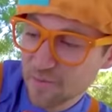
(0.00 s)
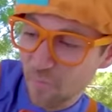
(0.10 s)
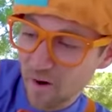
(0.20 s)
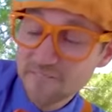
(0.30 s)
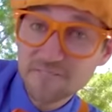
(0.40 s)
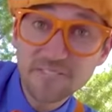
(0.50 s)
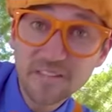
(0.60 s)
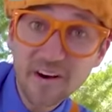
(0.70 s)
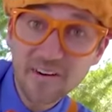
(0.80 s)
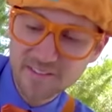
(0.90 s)
and what
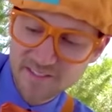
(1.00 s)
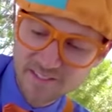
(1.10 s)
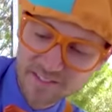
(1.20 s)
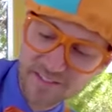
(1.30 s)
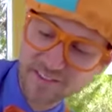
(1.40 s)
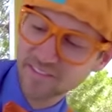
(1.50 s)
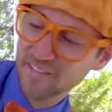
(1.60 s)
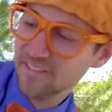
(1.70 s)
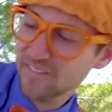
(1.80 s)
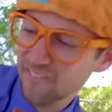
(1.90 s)
floats.
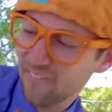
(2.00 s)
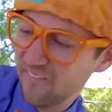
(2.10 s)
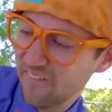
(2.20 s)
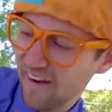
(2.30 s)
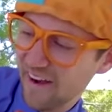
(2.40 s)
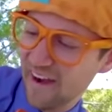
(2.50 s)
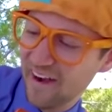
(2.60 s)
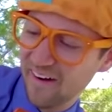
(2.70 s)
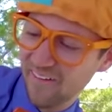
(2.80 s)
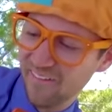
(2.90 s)

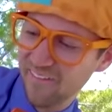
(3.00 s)
Wow.